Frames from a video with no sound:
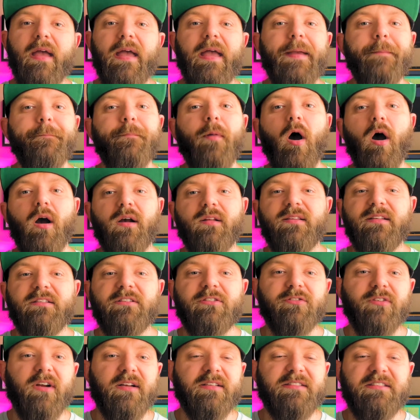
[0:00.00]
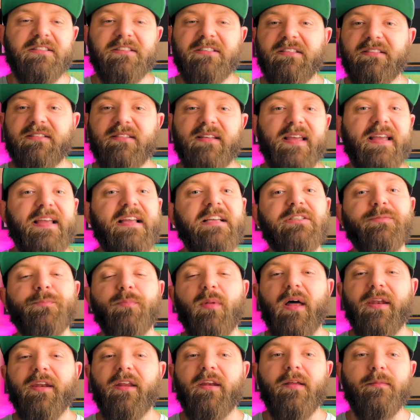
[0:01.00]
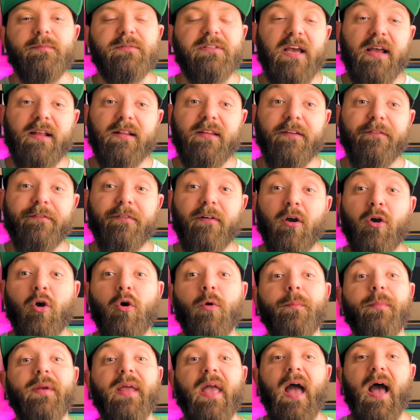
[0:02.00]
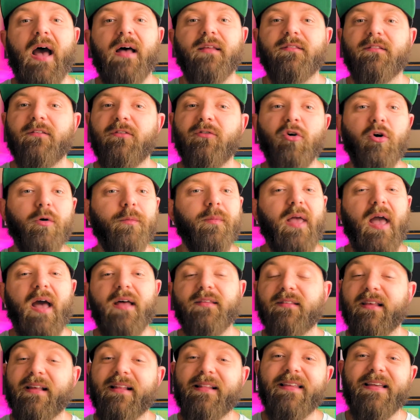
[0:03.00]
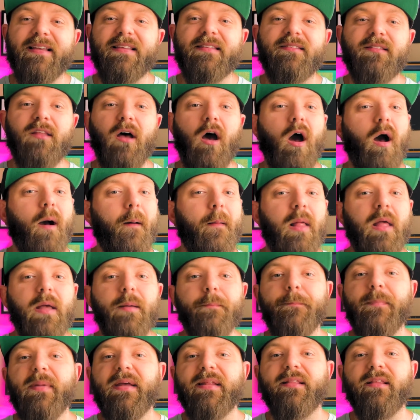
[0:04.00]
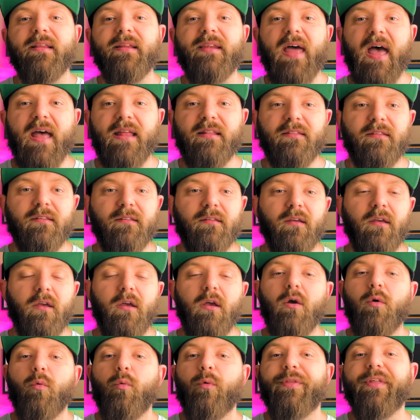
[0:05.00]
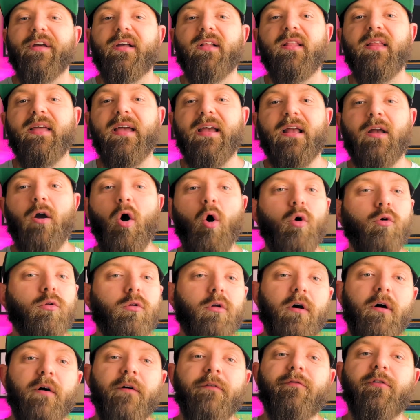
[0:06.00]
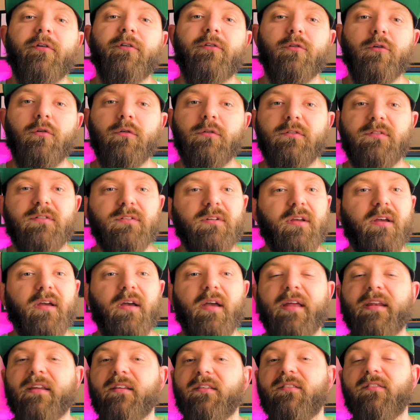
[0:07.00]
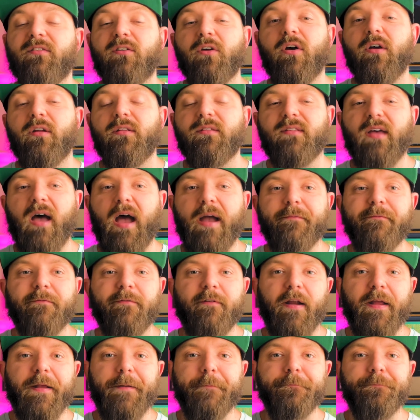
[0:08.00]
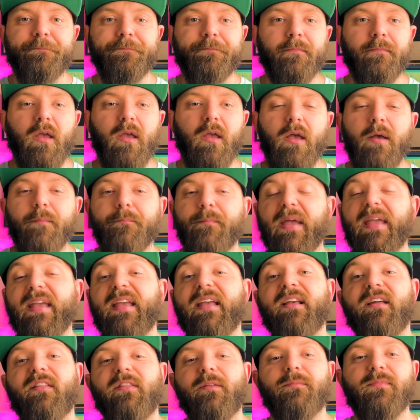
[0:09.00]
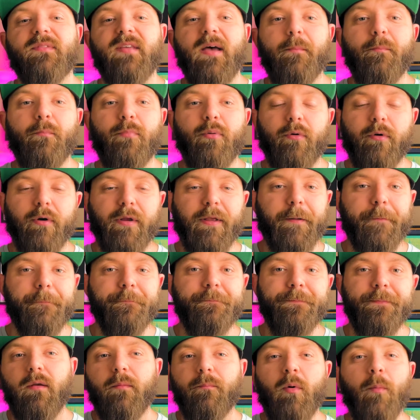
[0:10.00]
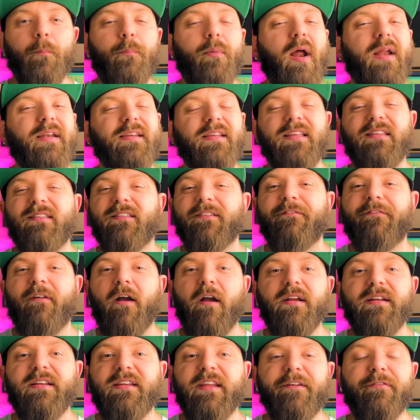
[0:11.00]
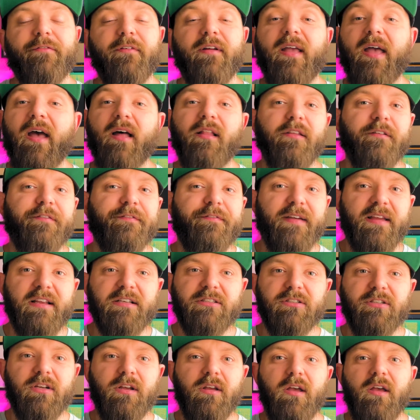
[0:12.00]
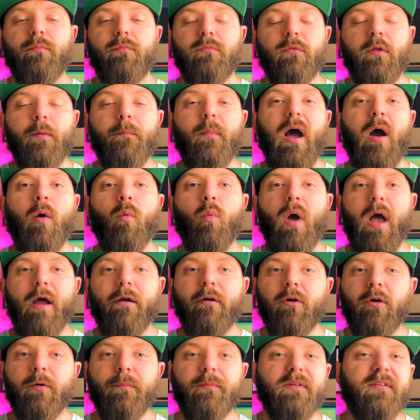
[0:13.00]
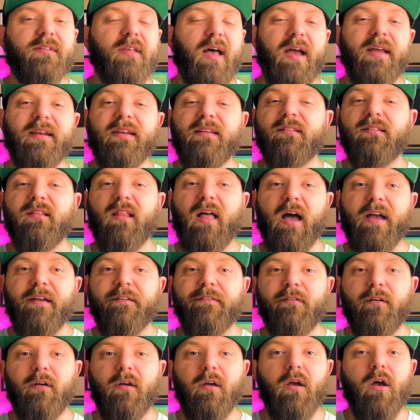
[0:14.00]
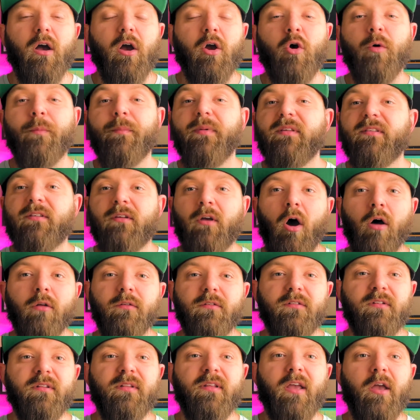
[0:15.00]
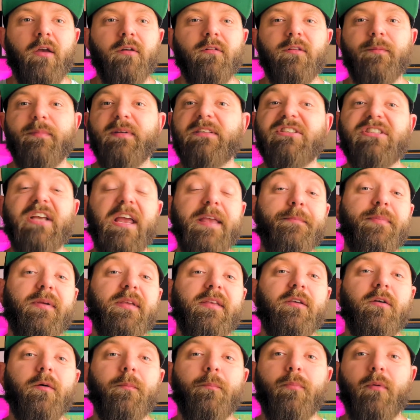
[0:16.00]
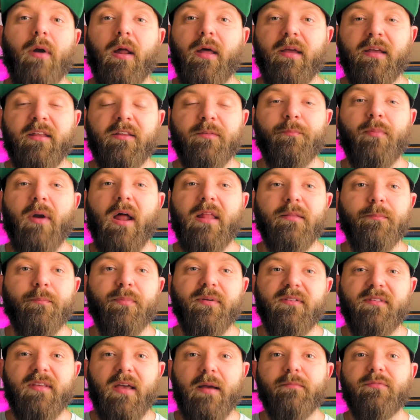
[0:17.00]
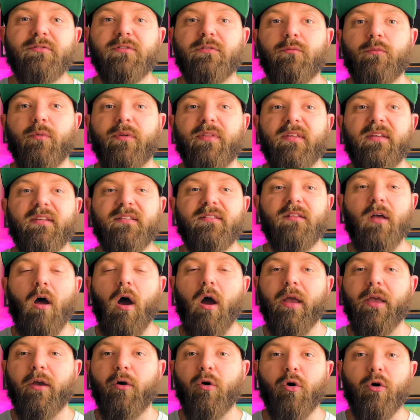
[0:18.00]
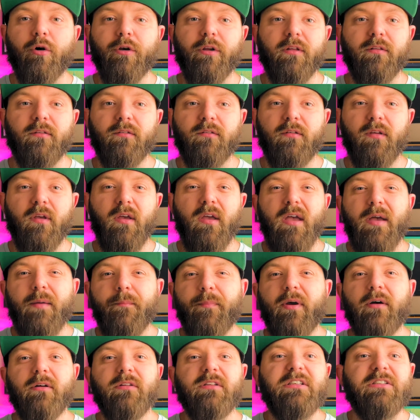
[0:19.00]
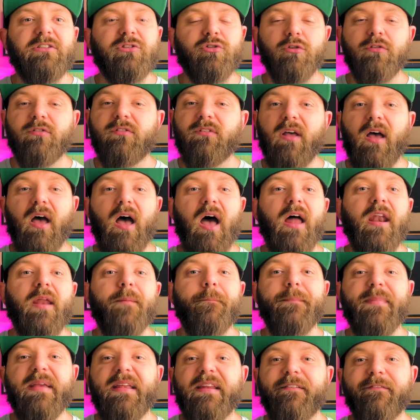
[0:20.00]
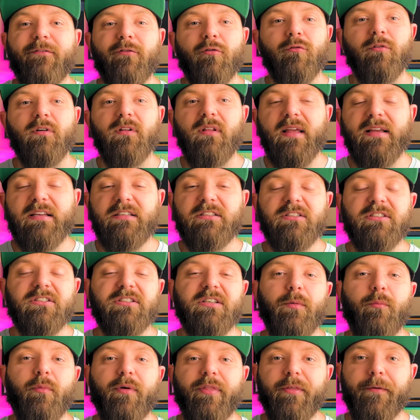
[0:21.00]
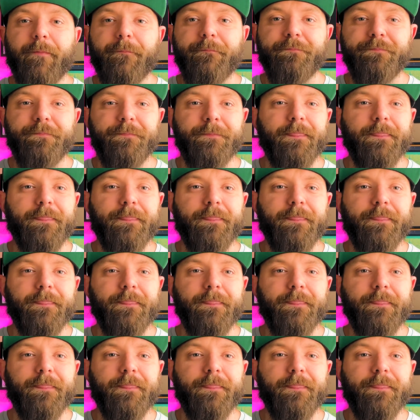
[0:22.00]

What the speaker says: In marketing strategies, each plan and objective a company has normally has a clear start, middle and end, with a clear goal of results in a certain time frame, making them temporary. But branding is a very different kettle of fish. No matter where a company's at in its life, a company is constantly going to be shaping its brand perception with its target audience, building trust and a meaningful relationship with them.